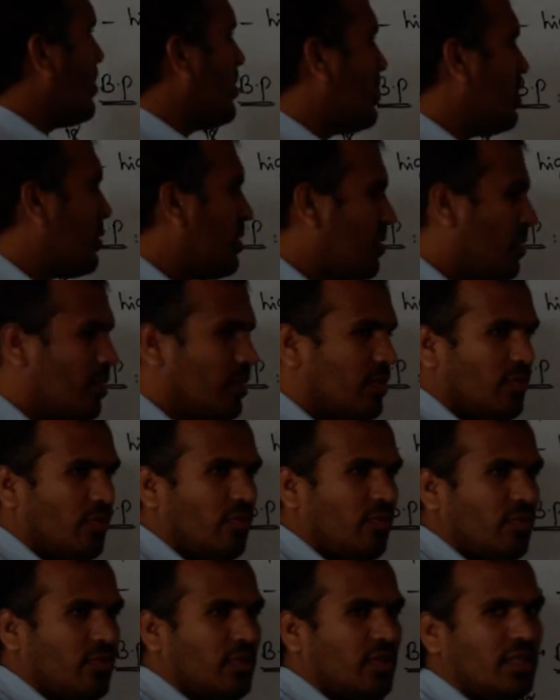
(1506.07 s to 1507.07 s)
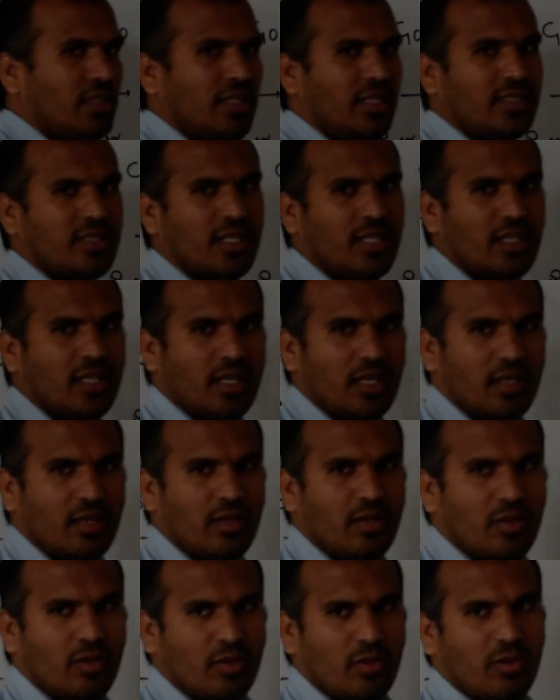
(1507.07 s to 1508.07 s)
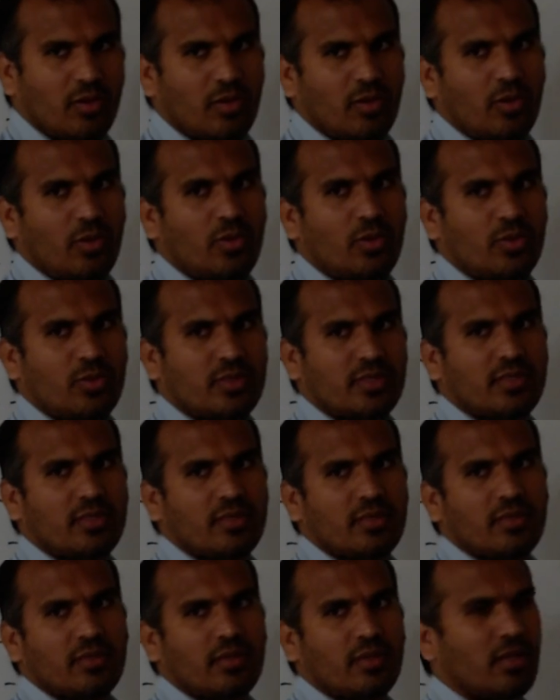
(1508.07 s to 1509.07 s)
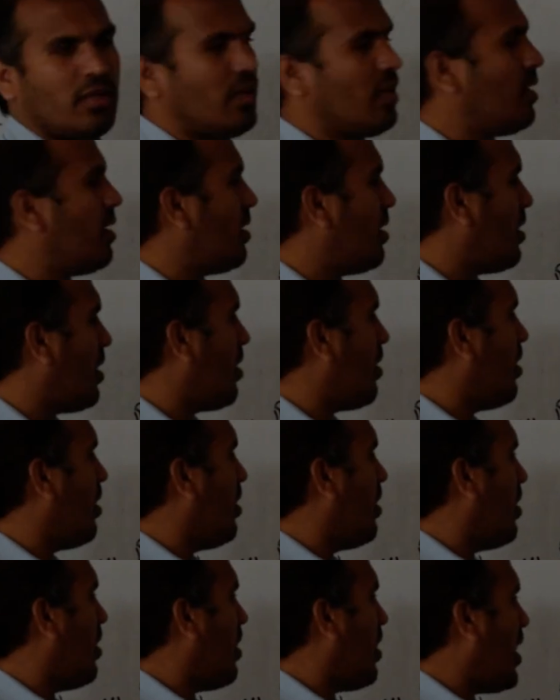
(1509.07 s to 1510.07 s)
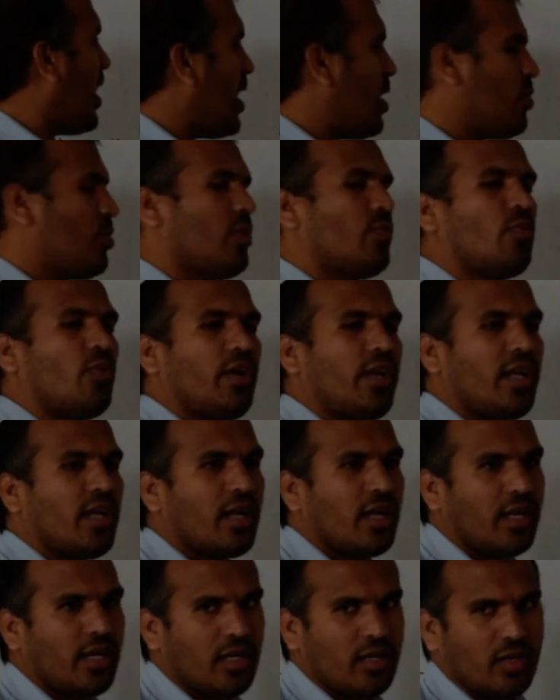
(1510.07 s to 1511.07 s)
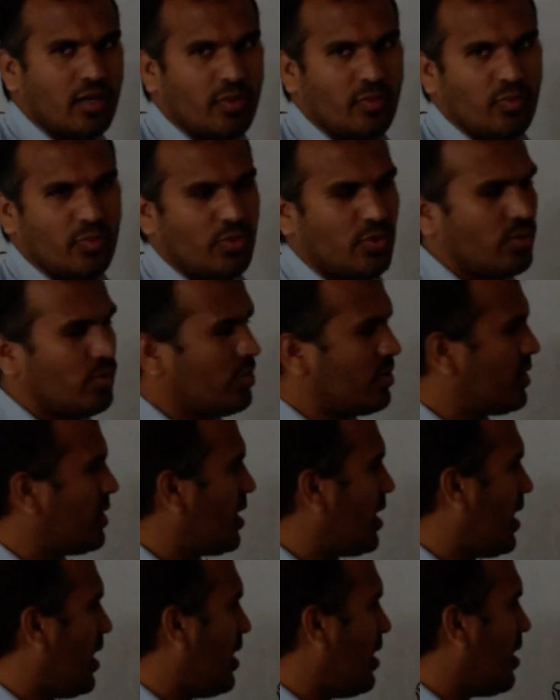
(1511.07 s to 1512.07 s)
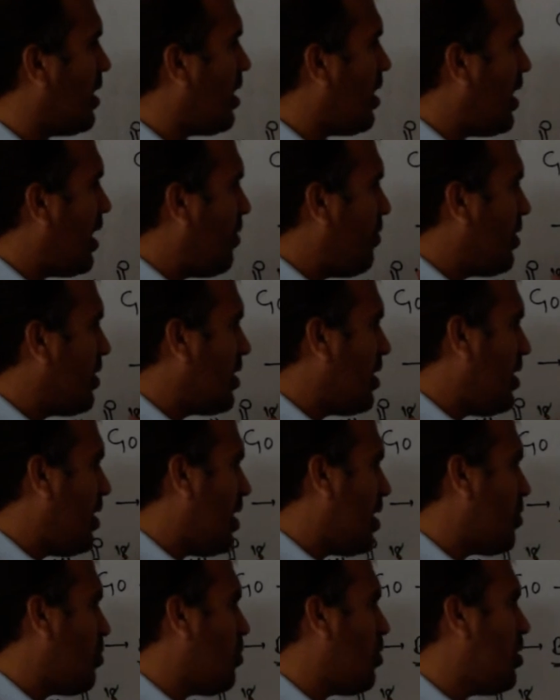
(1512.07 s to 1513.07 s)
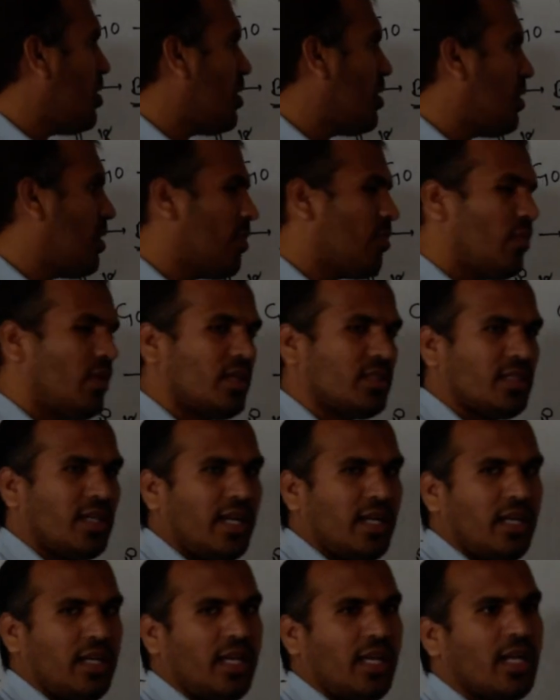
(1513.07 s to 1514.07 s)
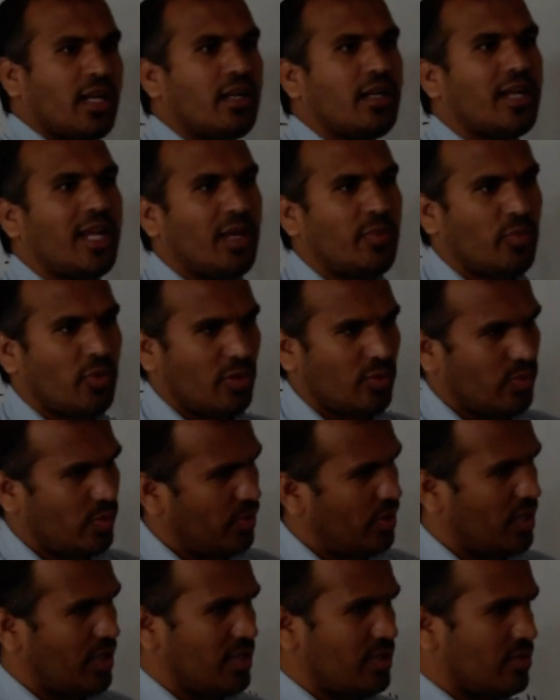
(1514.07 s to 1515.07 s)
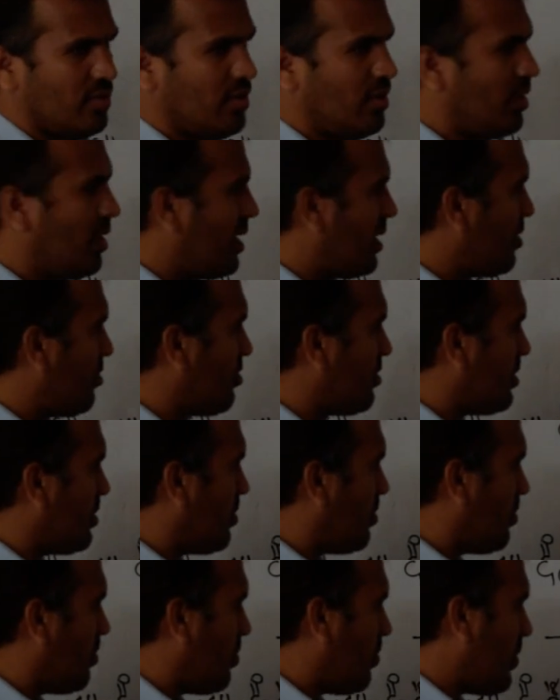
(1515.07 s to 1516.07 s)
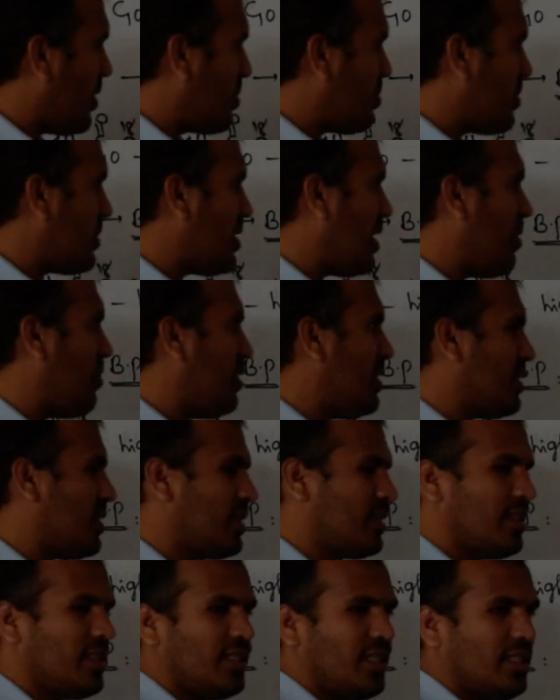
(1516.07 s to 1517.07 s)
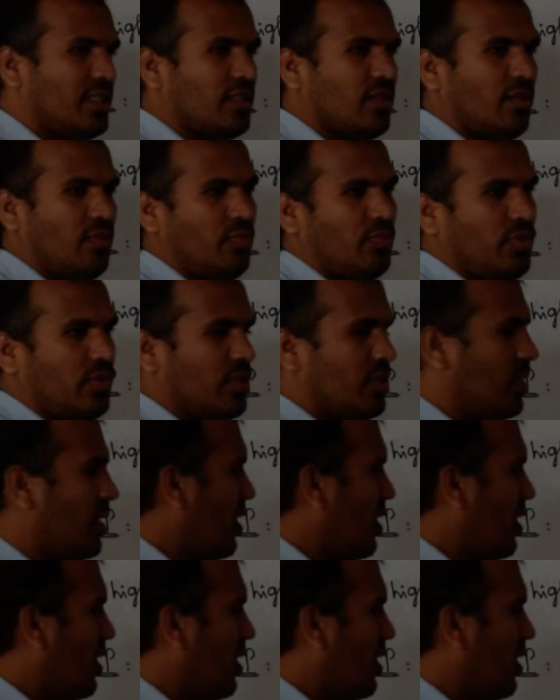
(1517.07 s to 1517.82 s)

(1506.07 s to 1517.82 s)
So these are the close hydrogen bonding content compounds and having near molecular mass and near dipole moment also. That's purpose I am discussing these compounds.